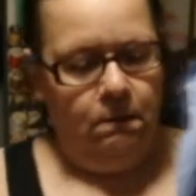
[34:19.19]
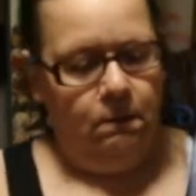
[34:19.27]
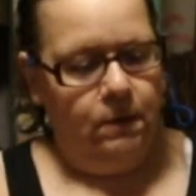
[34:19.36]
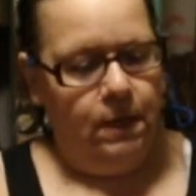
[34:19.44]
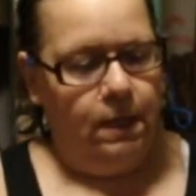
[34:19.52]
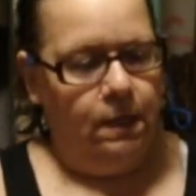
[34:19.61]

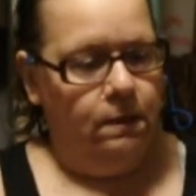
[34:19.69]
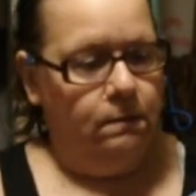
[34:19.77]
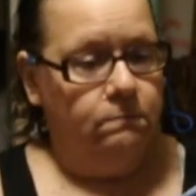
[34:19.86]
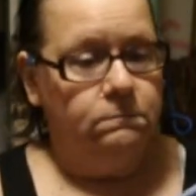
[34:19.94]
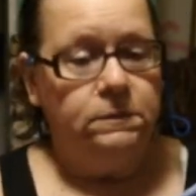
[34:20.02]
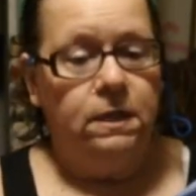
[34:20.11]
Okay,
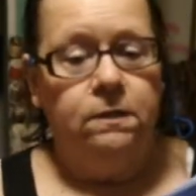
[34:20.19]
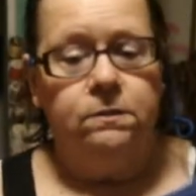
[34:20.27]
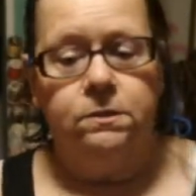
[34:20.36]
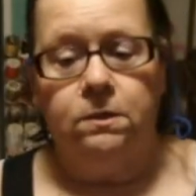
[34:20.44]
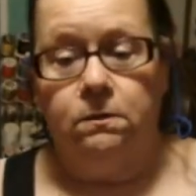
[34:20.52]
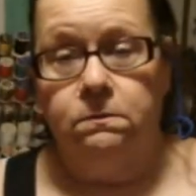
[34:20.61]

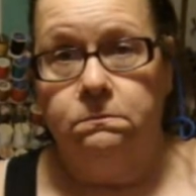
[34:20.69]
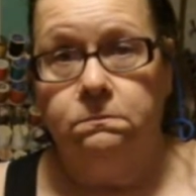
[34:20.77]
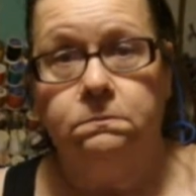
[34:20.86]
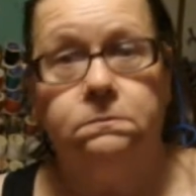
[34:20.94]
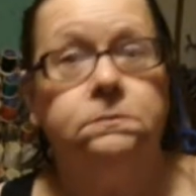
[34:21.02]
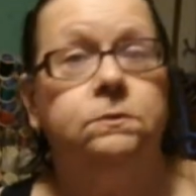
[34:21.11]
so
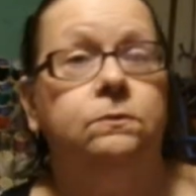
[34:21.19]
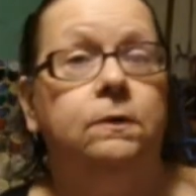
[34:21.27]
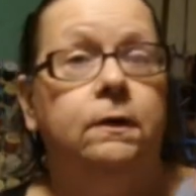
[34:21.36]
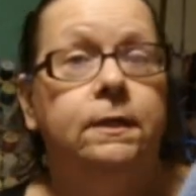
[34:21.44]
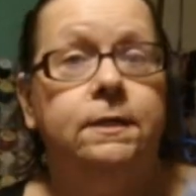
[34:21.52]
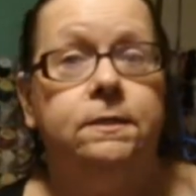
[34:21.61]

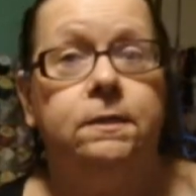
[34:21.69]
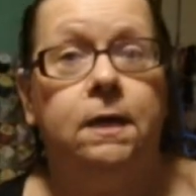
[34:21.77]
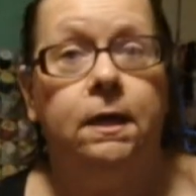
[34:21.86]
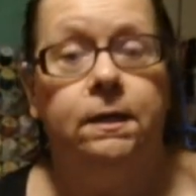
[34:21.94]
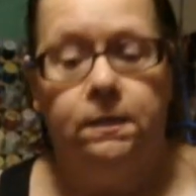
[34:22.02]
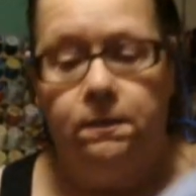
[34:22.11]
already
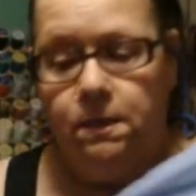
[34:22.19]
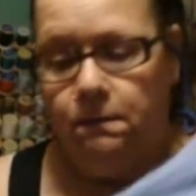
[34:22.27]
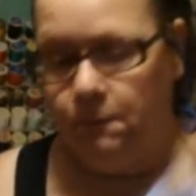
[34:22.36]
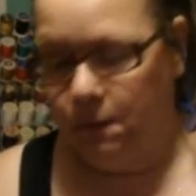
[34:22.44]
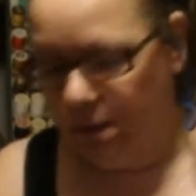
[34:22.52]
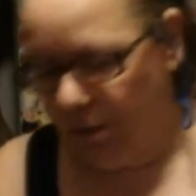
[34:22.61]
decided. I'm going to